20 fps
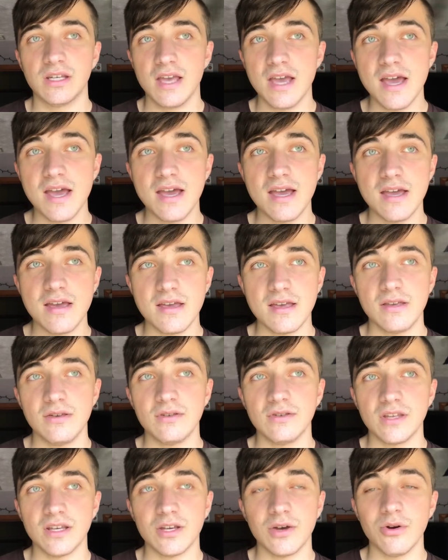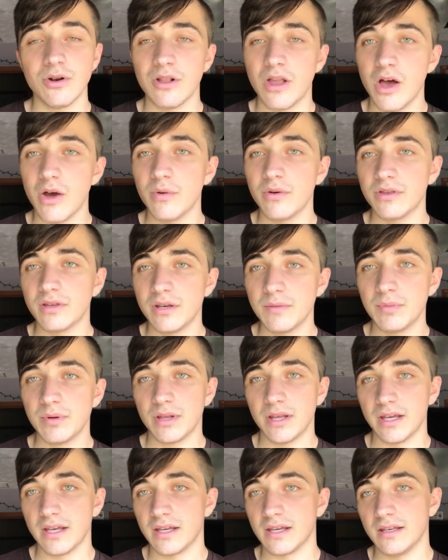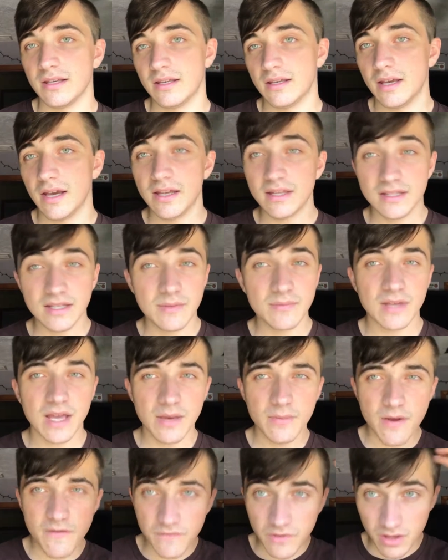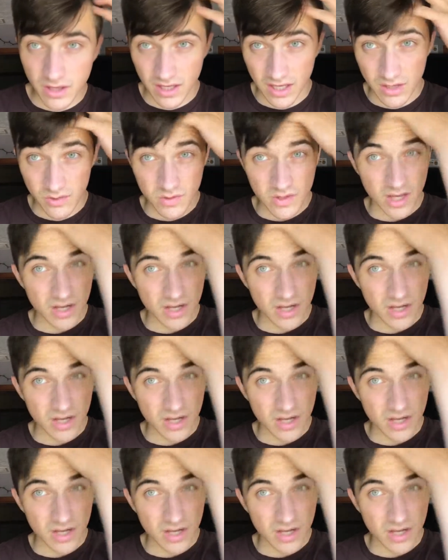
yeah, he's like going along with it, but like at the same time, I feel like he was